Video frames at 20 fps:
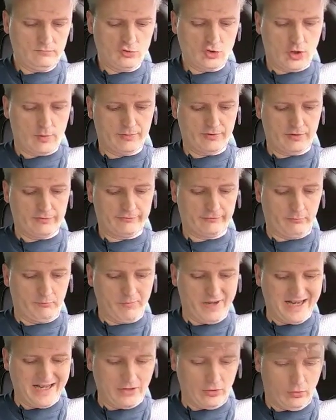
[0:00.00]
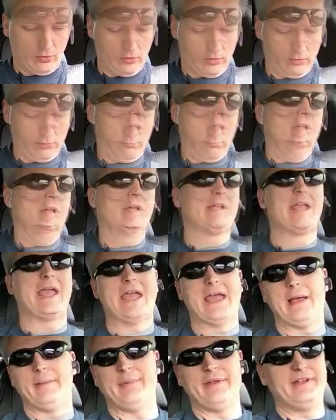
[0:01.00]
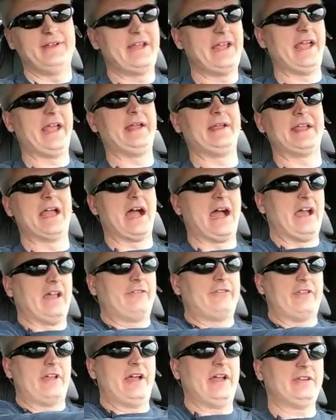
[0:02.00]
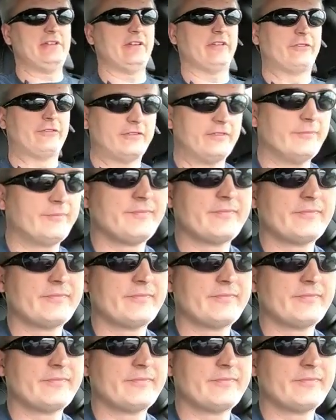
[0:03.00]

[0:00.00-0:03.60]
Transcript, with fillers: Dropping off some mail. Yeah, but hey guys, I just